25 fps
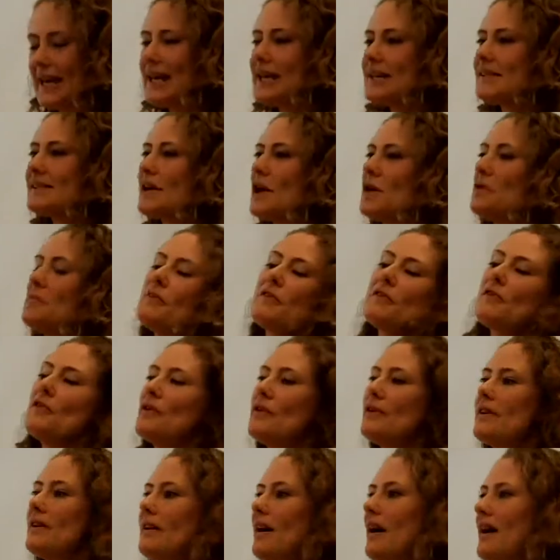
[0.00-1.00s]
So
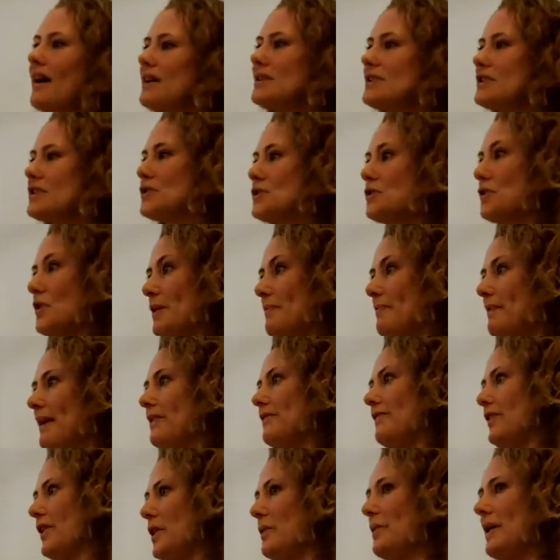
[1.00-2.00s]
before I just talk
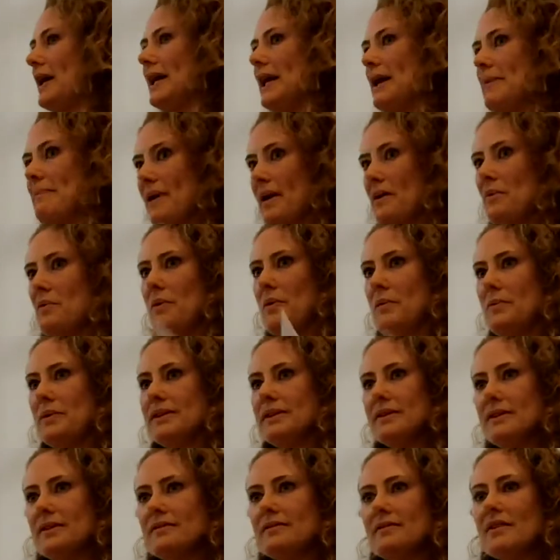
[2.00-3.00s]
very quickly about what
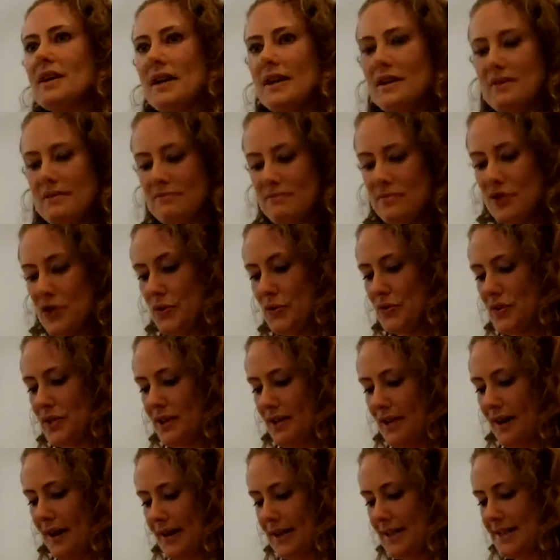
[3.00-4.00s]
we're going to do
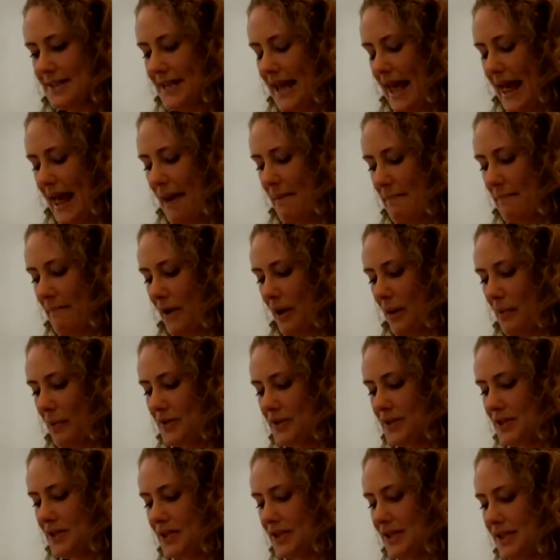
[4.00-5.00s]
tonight, I
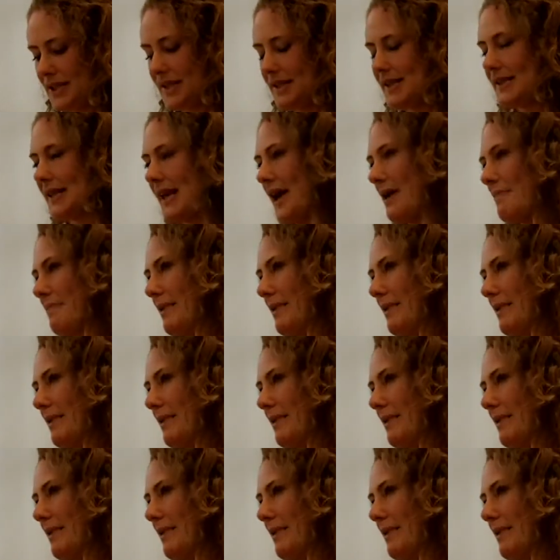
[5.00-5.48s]
wanted to just say